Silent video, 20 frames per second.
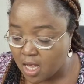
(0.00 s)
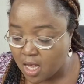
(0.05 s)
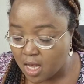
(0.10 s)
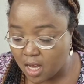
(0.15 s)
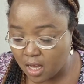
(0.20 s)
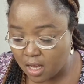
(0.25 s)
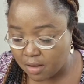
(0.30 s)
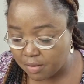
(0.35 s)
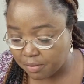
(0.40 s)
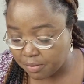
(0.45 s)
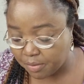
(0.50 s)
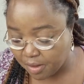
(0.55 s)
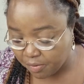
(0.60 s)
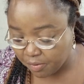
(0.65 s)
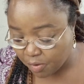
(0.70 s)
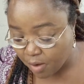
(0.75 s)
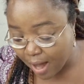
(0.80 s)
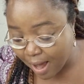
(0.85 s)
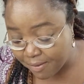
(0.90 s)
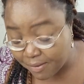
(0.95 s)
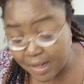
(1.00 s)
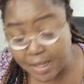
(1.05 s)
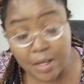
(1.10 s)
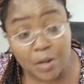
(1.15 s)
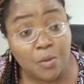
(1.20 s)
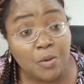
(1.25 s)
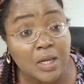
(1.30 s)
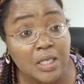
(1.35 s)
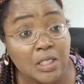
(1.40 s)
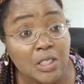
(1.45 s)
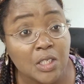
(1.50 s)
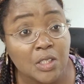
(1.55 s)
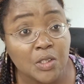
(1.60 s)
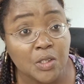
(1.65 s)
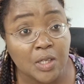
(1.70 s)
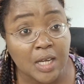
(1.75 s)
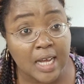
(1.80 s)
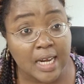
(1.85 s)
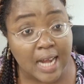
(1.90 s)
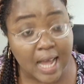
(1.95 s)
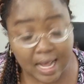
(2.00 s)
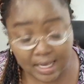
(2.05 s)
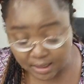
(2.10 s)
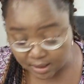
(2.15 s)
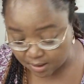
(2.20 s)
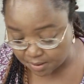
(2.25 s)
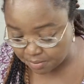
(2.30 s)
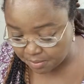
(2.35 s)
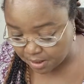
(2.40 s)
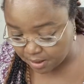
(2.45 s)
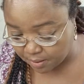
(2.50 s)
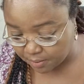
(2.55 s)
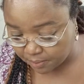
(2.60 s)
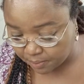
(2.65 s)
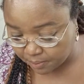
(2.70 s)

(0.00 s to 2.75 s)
If you have any questions, you can ask me.